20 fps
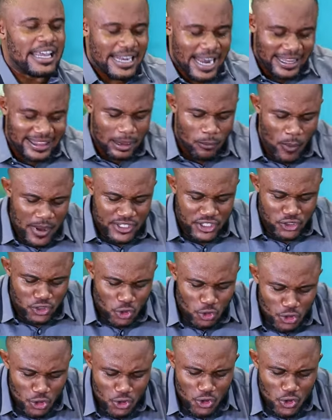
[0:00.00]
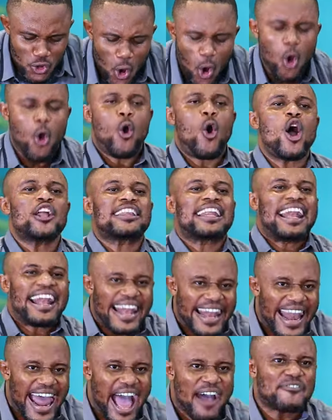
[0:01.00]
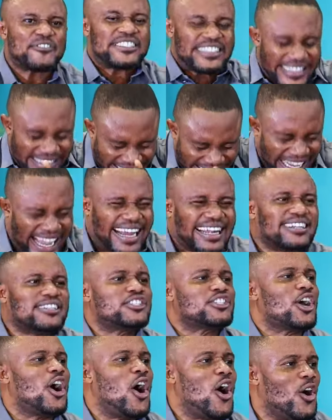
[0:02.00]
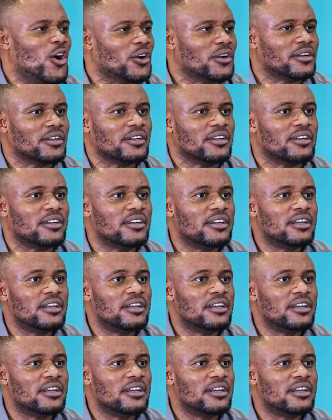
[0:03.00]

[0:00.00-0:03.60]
In other words, do you know what love stands on?